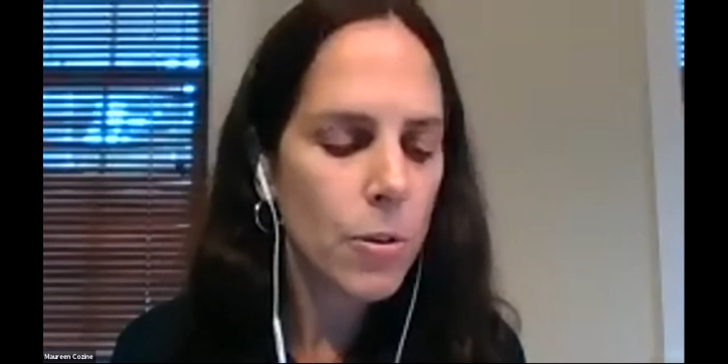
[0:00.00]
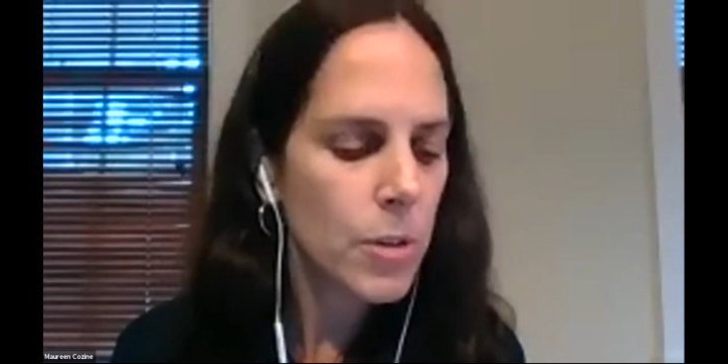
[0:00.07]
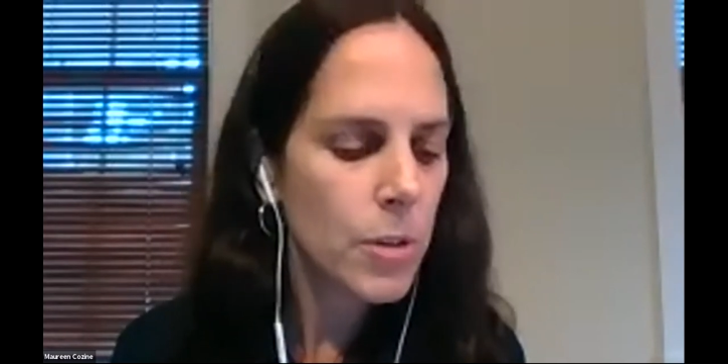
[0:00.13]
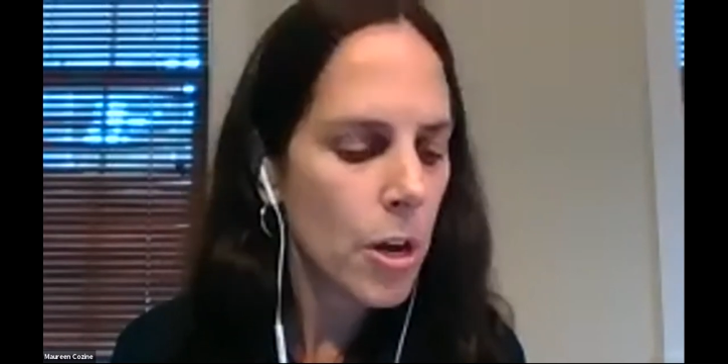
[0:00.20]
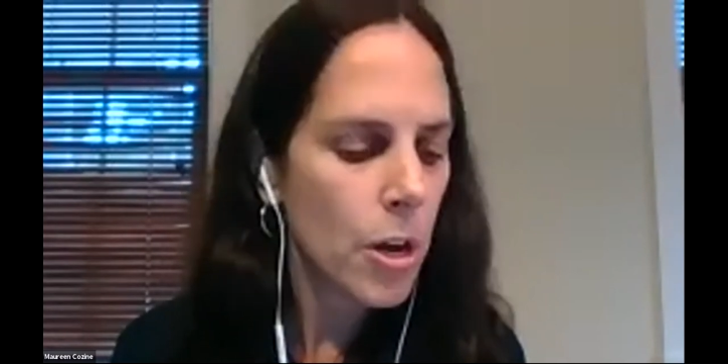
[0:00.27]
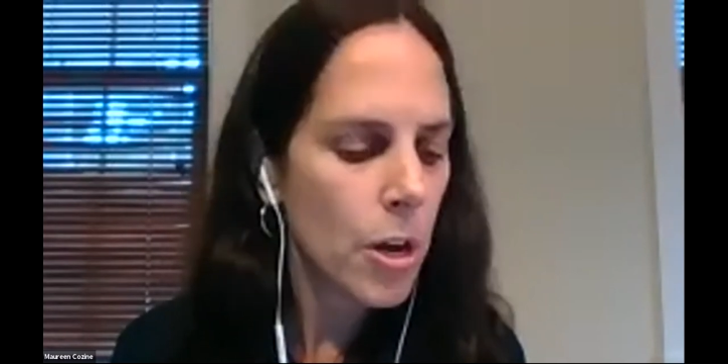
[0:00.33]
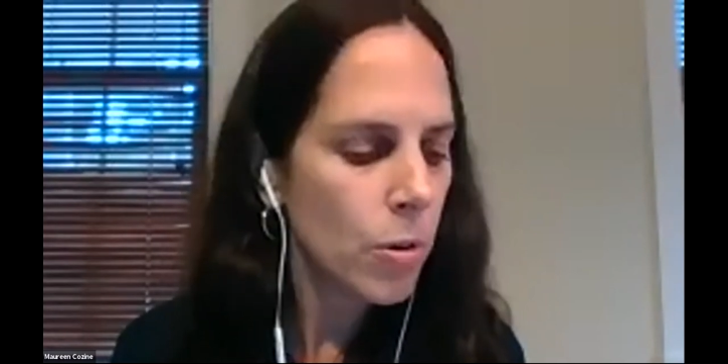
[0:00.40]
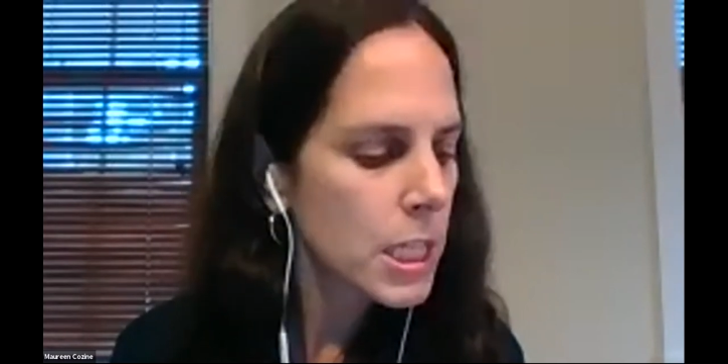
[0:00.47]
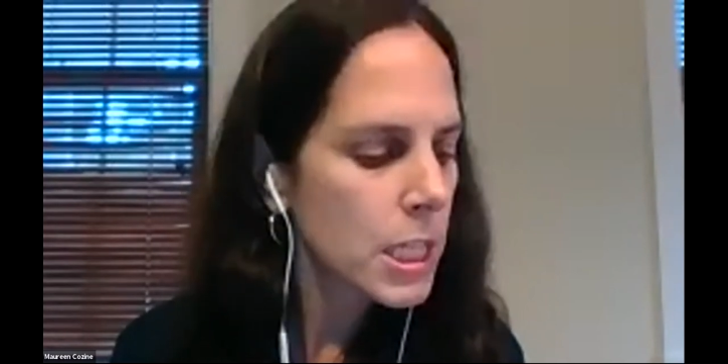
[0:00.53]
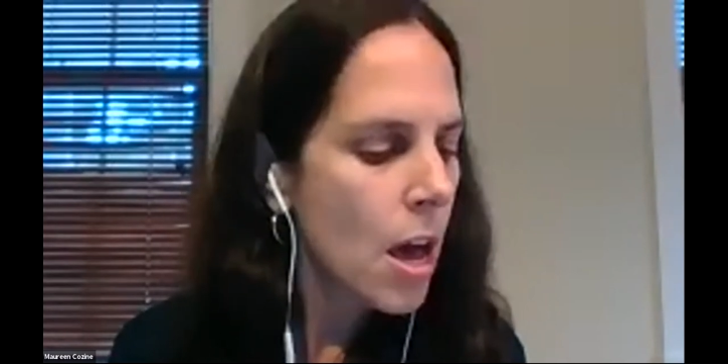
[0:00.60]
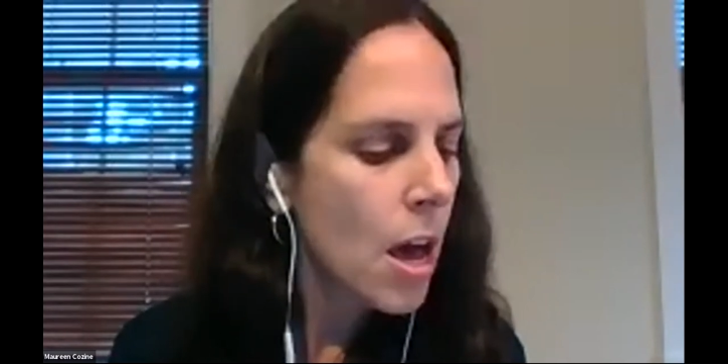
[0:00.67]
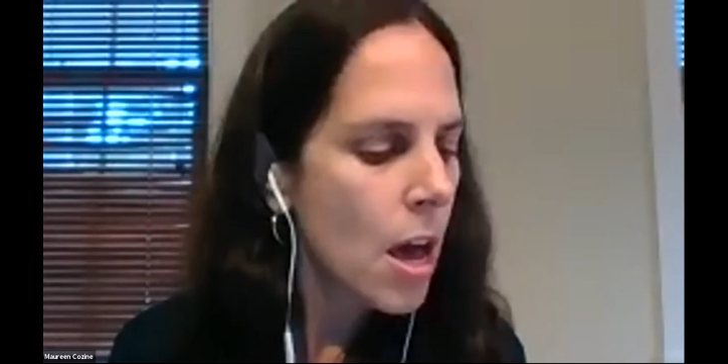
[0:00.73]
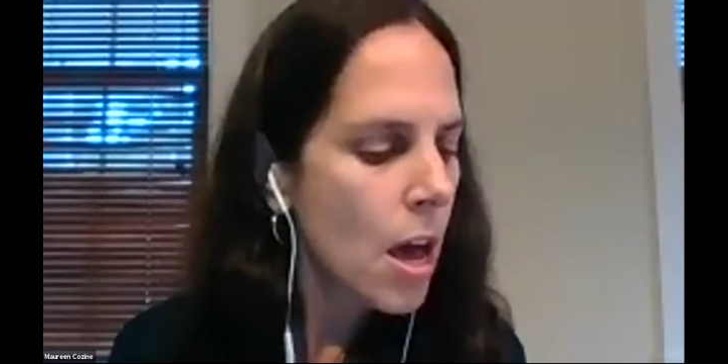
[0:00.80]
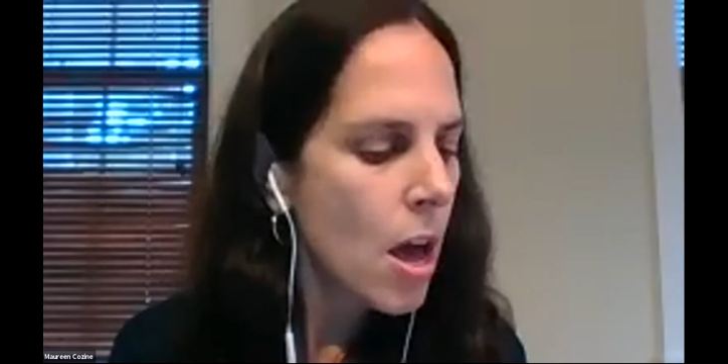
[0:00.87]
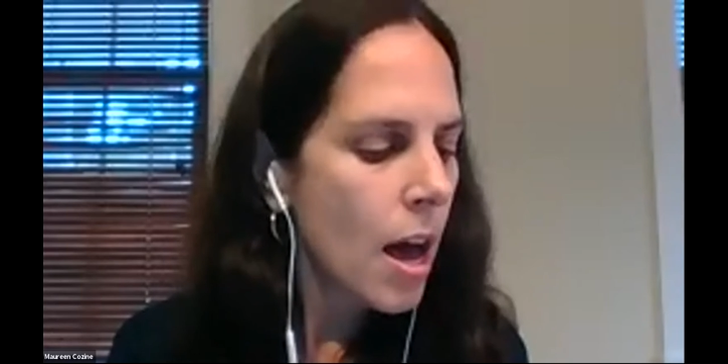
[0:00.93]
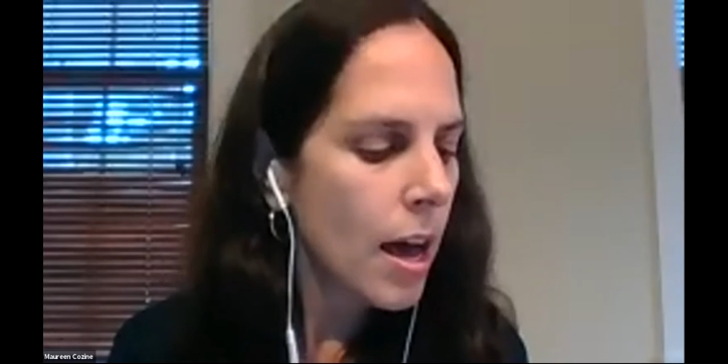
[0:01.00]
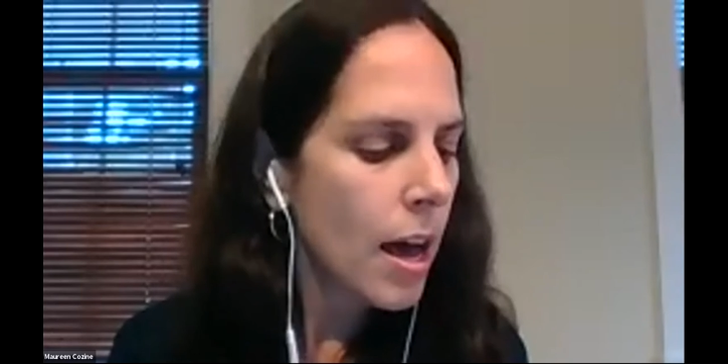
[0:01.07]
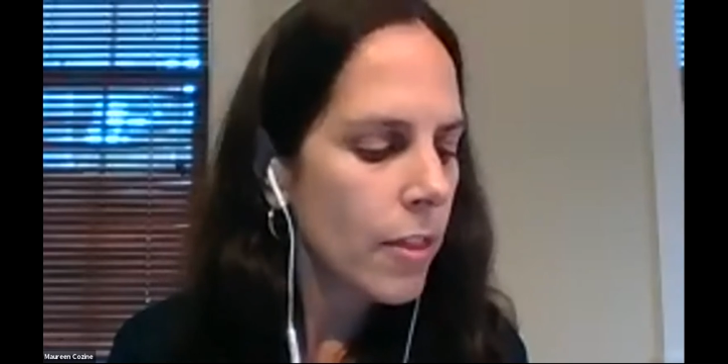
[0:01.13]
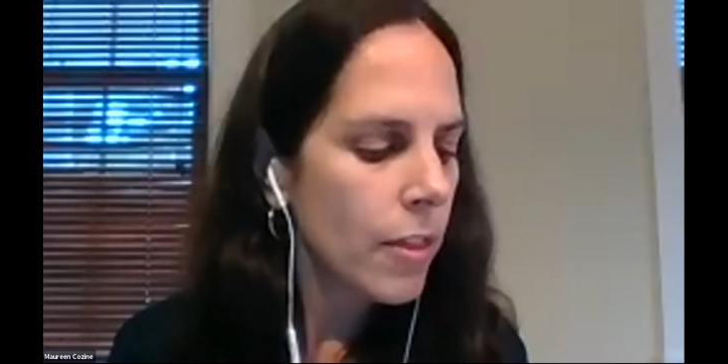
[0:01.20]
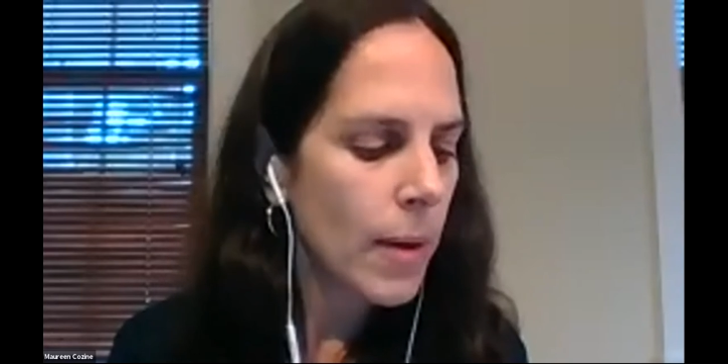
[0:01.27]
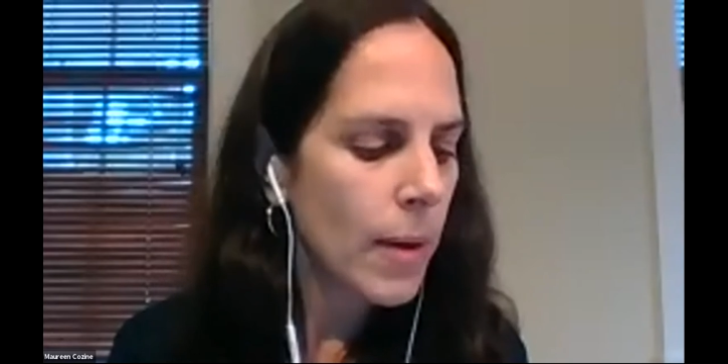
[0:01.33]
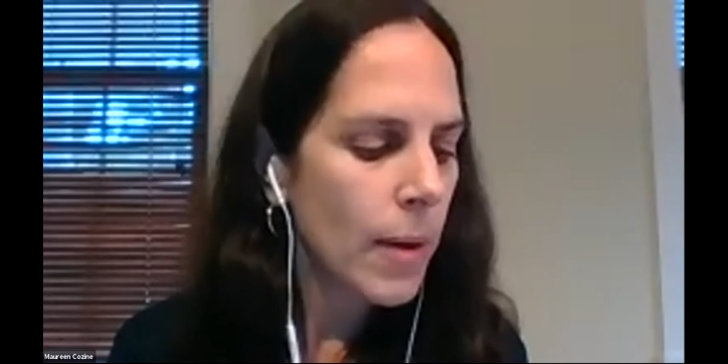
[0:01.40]
The webinar is being
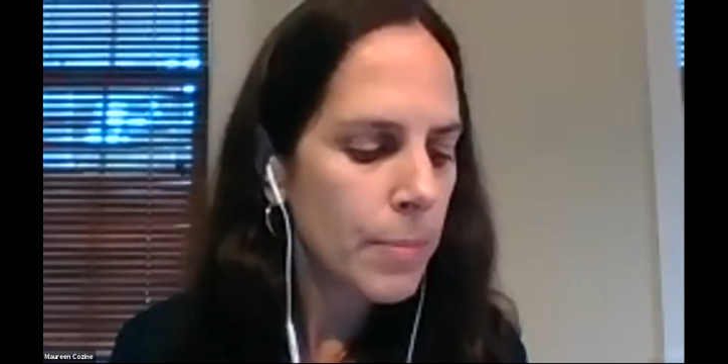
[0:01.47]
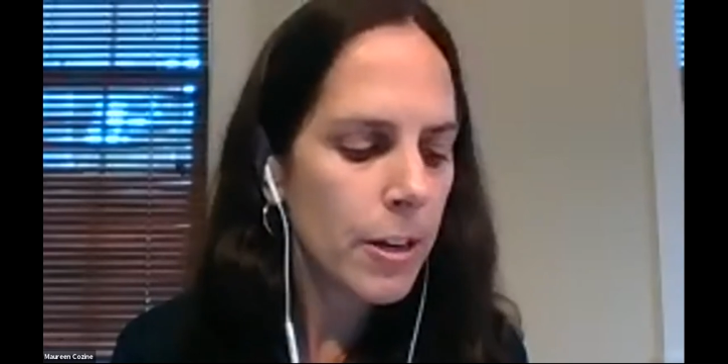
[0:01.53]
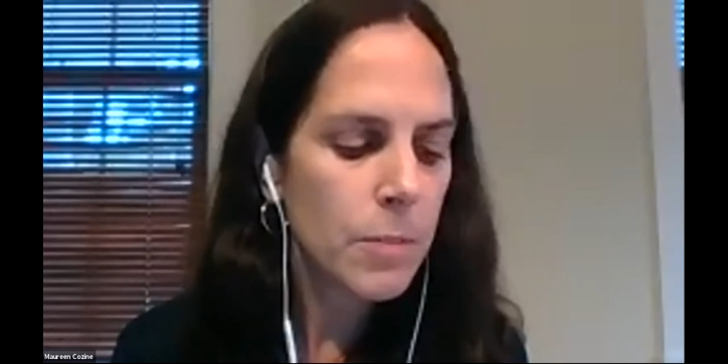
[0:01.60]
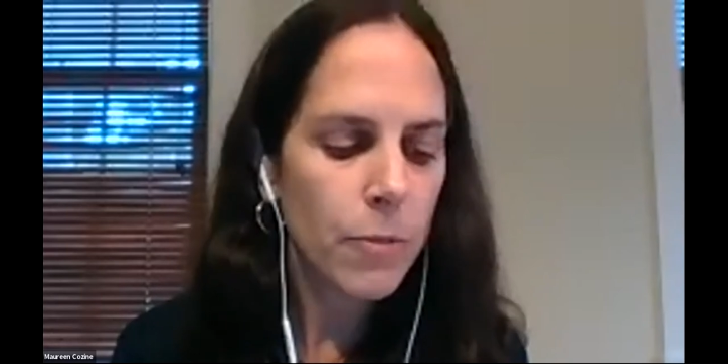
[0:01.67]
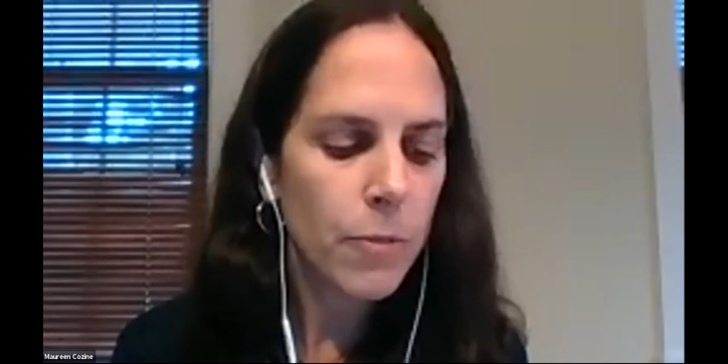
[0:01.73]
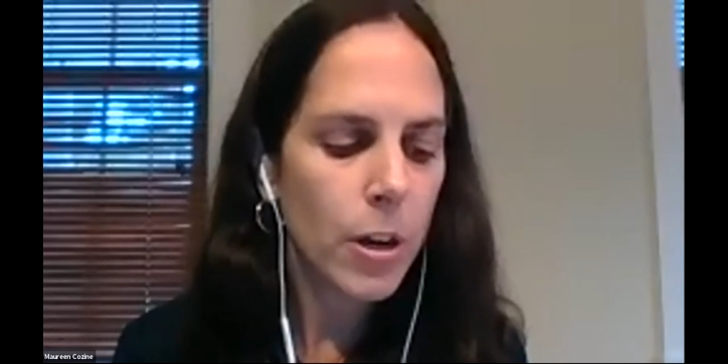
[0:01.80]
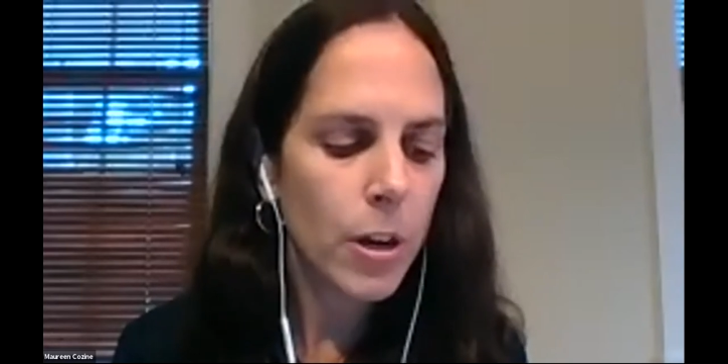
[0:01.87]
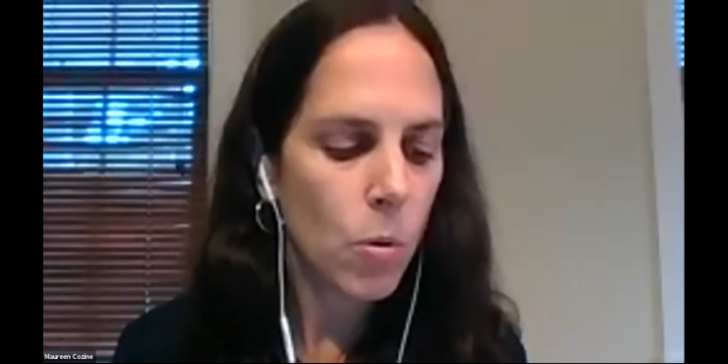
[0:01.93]
recorded.